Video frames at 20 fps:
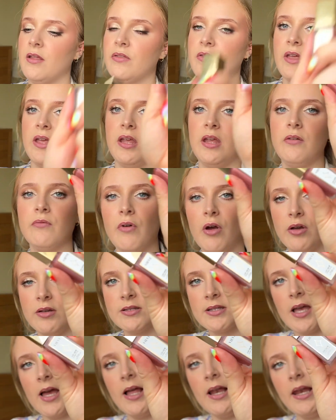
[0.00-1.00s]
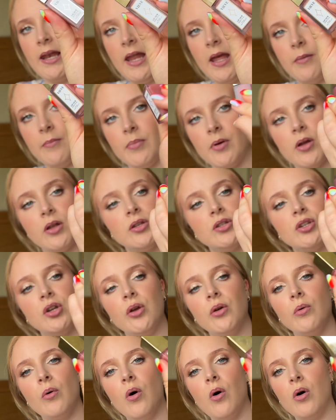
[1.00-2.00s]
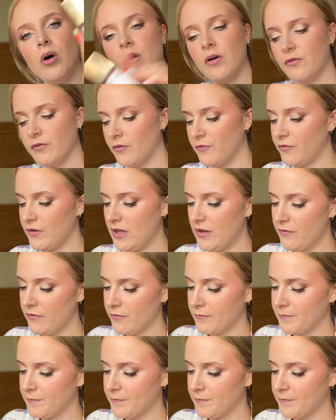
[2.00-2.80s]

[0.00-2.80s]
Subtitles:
the Rosa Lip Dew Oil from Vive.